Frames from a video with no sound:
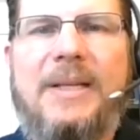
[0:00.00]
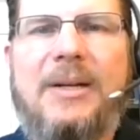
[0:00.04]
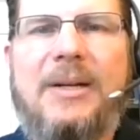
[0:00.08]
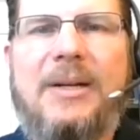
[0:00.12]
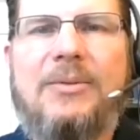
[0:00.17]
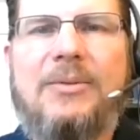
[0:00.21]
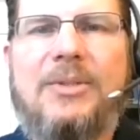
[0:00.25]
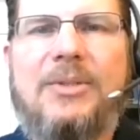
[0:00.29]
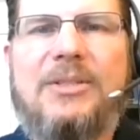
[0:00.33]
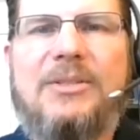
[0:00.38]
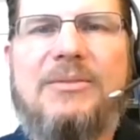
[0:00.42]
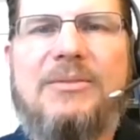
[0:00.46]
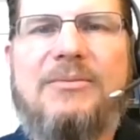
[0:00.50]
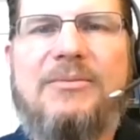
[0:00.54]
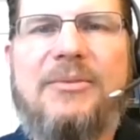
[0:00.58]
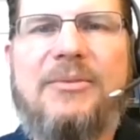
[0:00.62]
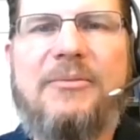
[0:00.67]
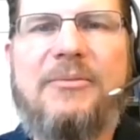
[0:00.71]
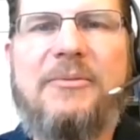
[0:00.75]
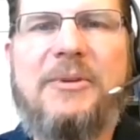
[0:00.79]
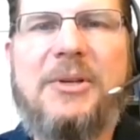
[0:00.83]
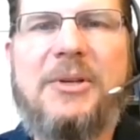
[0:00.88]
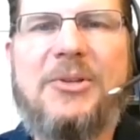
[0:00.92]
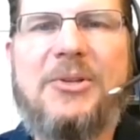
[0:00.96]
just
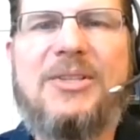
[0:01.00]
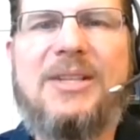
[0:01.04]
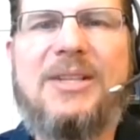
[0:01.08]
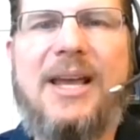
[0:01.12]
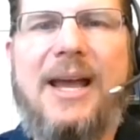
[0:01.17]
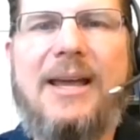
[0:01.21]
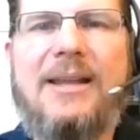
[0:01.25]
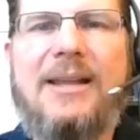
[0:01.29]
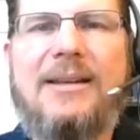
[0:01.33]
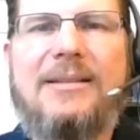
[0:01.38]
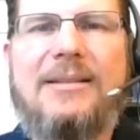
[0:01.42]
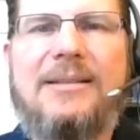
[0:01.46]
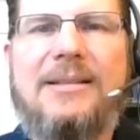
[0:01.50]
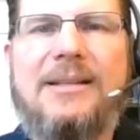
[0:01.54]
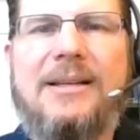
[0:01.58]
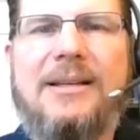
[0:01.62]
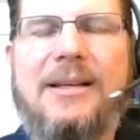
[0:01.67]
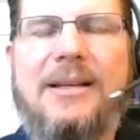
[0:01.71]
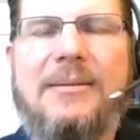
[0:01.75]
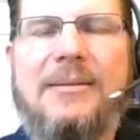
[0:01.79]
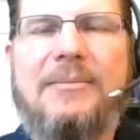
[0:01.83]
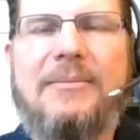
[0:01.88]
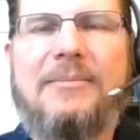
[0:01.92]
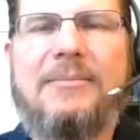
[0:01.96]
fulfills that
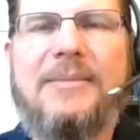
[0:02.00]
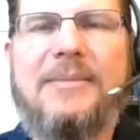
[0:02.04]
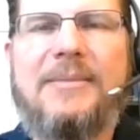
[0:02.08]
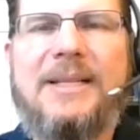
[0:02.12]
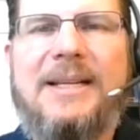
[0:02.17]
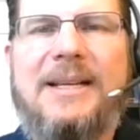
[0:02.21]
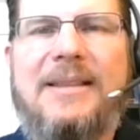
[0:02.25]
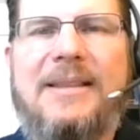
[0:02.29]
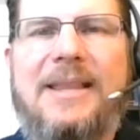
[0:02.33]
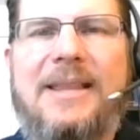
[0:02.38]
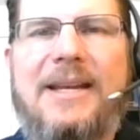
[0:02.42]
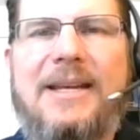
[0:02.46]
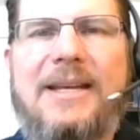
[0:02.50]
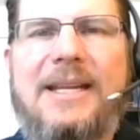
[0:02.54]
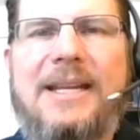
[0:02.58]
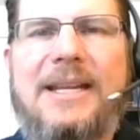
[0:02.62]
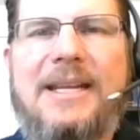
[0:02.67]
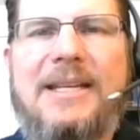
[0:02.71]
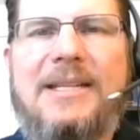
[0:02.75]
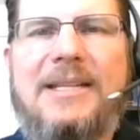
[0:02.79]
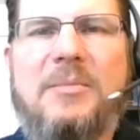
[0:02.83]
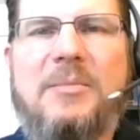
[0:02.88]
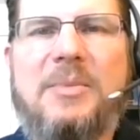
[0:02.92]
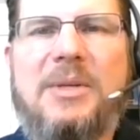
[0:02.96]
that
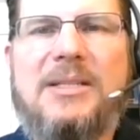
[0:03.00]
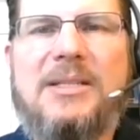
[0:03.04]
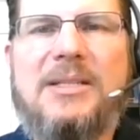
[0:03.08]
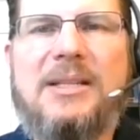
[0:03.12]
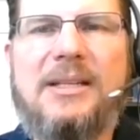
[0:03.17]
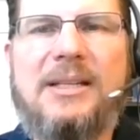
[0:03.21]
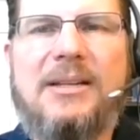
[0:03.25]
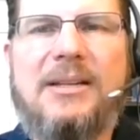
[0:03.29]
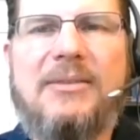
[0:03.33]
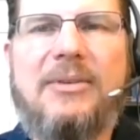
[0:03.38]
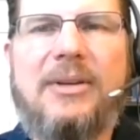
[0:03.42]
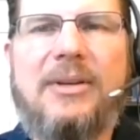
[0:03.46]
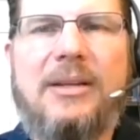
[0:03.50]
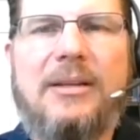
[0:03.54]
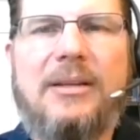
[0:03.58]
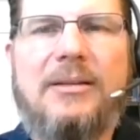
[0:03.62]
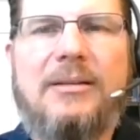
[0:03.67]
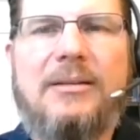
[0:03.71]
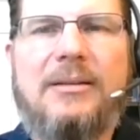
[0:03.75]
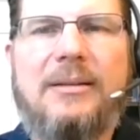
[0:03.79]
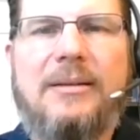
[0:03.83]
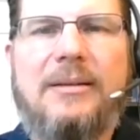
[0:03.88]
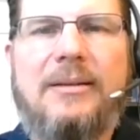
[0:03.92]
need to be significant